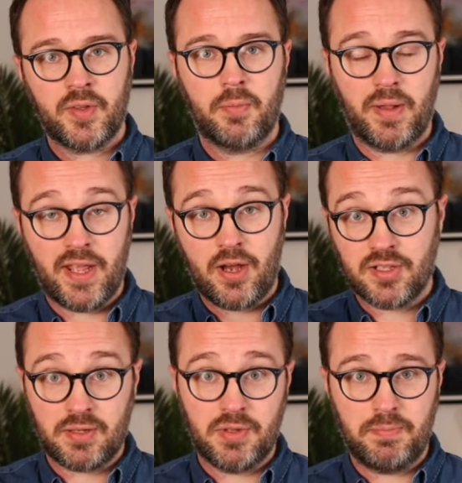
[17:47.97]
but they are
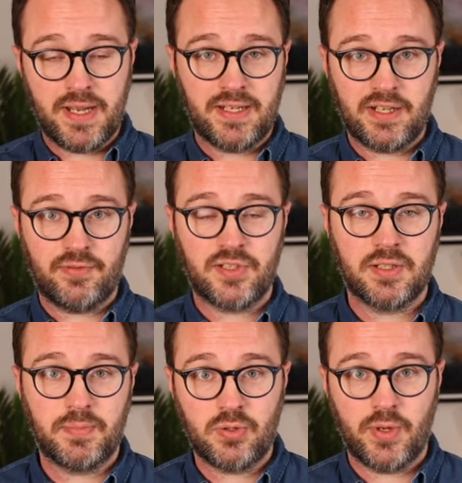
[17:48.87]
some of the big differences
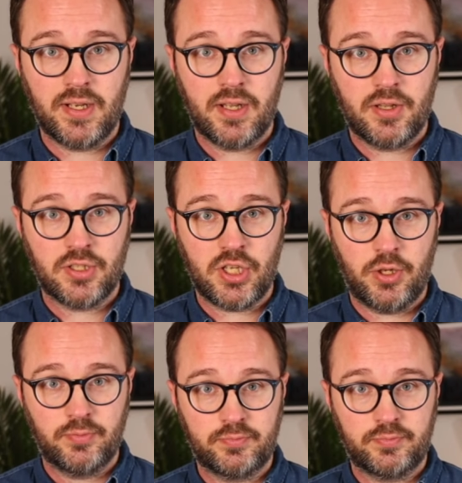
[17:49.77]
between the two.